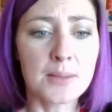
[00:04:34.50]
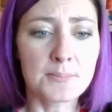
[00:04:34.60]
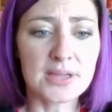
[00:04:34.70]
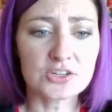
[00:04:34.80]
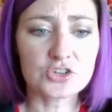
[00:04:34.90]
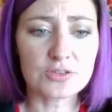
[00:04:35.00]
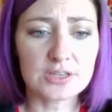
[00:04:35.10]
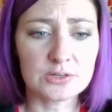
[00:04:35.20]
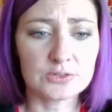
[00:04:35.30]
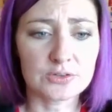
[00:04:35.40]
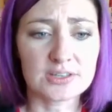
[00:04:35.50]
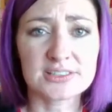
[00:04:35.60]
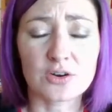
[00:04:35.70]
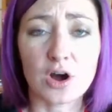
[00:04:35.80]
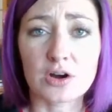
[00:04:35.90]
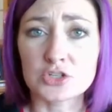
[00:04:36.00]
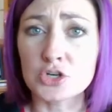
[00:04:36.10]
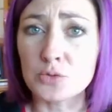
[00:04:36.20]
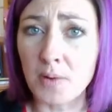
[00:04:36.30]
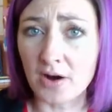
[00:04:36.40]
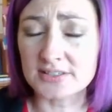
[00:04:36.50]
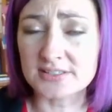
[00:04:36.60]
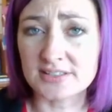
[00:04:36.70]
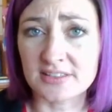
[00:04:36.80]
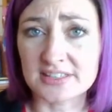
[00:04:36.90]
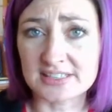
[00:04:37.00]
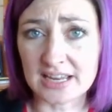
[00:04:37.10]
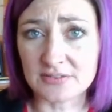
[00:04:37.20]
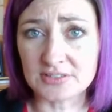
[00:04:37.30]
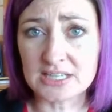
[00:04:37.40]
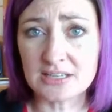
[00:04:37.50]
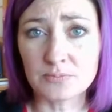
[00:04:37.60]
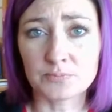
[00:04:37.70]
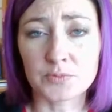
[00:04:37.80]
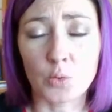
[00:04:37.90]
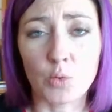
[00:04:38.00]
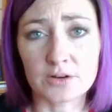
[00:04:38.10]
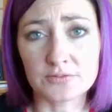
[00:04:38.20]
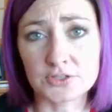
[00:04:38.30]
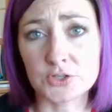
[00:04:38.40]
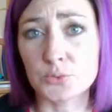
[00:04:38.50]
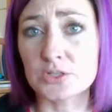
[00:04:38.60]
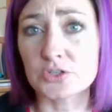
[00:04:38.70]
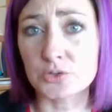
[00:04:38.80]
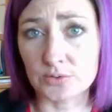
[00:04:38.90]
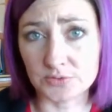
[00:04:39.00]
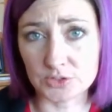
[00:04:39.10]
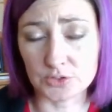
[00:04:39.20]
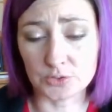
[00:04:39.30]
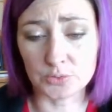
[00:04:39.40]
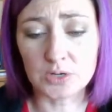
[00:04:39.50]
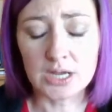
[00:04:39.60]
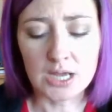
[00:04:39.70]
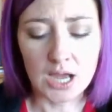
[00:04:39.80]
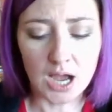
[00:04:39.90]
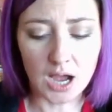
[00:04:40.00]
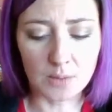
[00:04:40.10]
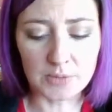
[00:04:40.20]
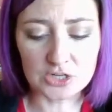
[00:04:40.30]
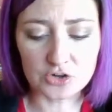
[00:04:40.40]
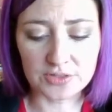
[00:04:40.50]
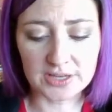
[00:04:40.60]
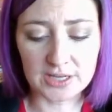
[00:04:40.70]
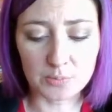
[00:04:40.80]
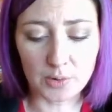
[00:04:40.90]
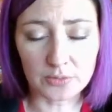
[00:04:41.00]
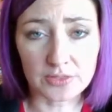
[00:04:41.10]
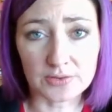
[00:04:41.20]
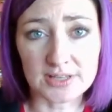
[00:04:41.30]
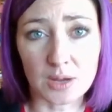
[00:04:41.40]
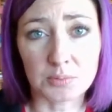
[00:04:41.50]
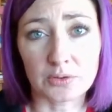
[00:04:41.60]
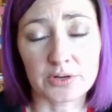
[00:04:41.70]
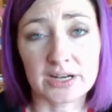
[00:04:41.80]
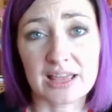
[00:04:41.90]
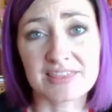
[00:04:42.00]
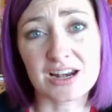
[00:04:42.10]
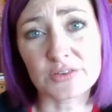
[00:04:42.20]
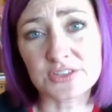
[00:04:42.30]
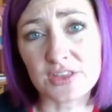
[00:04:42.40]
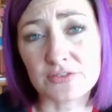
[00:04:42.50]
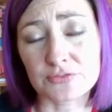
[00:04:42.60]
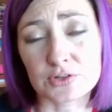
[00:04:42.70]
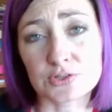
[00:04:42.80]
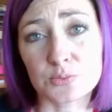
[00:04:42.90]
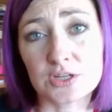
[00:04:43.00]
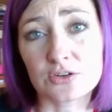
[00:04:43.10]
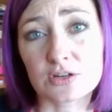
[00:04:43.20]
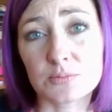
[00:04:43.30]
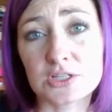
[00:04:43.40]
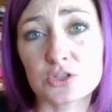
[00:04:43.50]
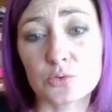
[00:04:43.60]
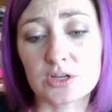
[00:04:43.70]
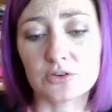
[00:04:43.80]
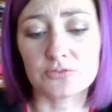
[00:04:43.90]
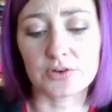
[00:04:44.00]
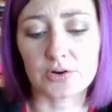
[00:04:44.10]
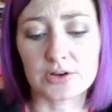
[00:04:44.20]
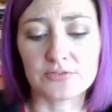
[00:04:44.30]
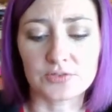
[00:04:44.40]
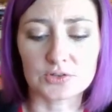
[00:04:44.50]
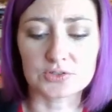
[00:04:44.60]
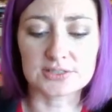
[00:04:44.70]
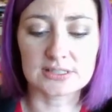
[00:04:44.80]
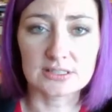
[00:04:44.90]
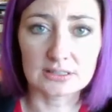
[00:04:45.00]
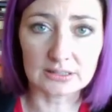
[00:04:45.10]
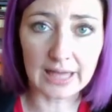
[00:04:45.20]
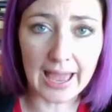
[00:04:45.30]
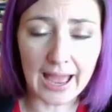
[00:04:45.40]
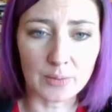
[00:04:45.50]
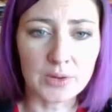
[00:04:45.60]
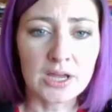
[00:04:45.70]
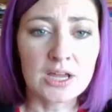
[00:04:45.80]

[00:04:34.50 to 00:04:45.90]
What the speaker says: Make sure that you do this. There are 2 parts to the safety. 1 of 2 and 2 of 2. Make sure that you get both of those uploaded. And then also that first week, you're going to be doing your very first lab.